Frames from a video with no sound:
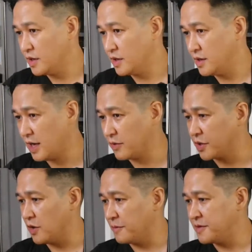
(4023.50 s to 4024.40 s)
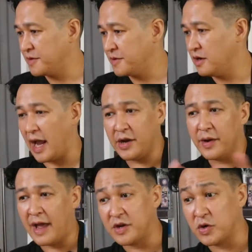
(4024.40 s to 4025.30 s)
Now we're going to go up here.
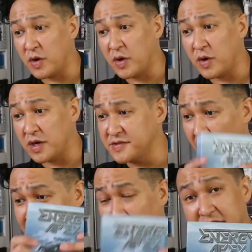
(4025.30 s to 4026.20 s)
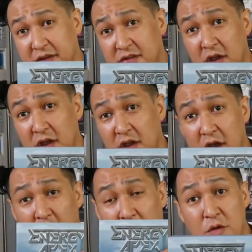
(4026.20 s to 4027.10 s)
Anyone have any questions about this
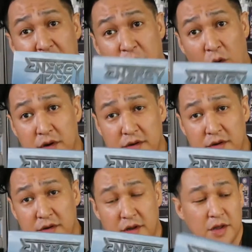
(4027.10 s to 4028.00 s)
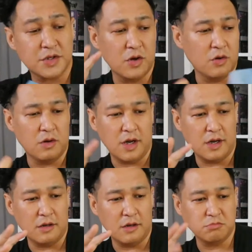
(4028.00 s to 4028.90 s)
moving forward?
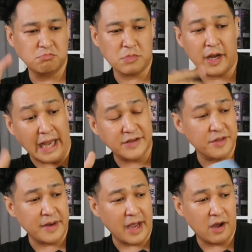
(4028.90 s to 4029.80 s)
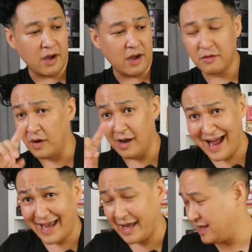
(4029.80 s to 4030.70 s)
So, and I can answer them now. Well,
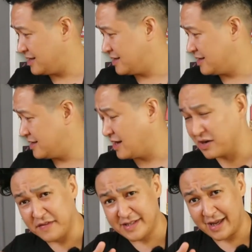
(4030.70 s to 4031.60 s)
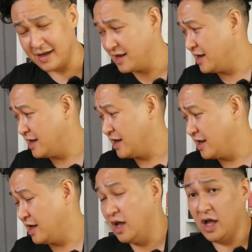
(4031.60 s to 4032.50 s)
I'll give you a second
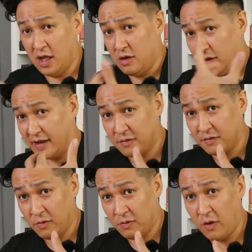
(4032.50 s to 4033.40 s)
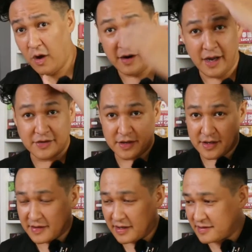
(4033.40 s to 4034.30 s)
while I get some water and
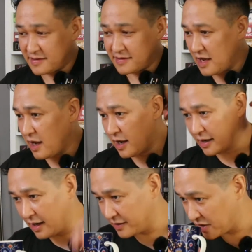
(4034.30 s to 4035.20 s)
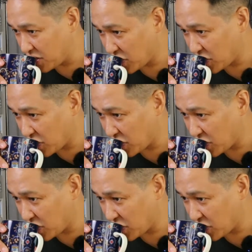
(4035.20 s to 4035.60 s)
hydrate, because I got to hydrate.